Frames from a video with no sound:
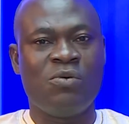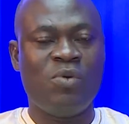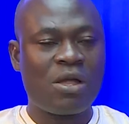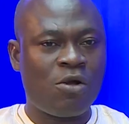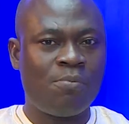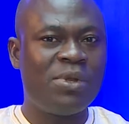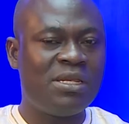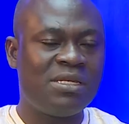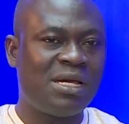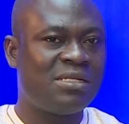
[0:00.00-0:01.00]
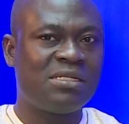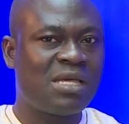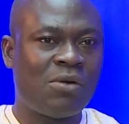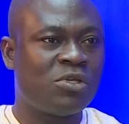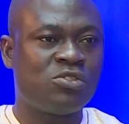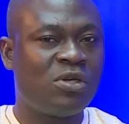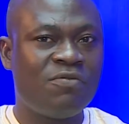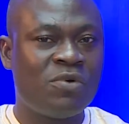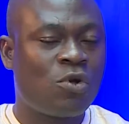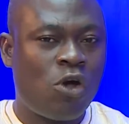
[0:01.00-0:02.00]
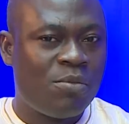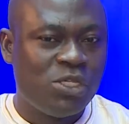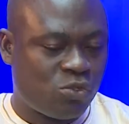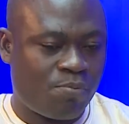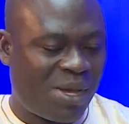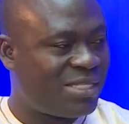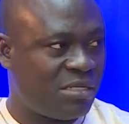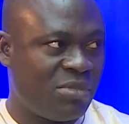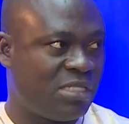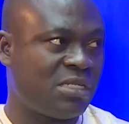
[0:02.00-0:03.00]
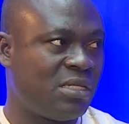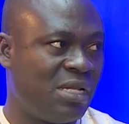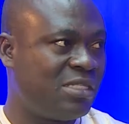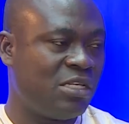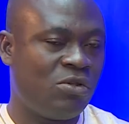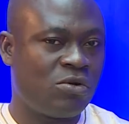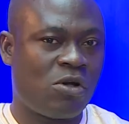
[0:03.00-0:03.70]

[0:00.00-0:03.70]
We were complaining that this guy was not even coming to party meeting, let alone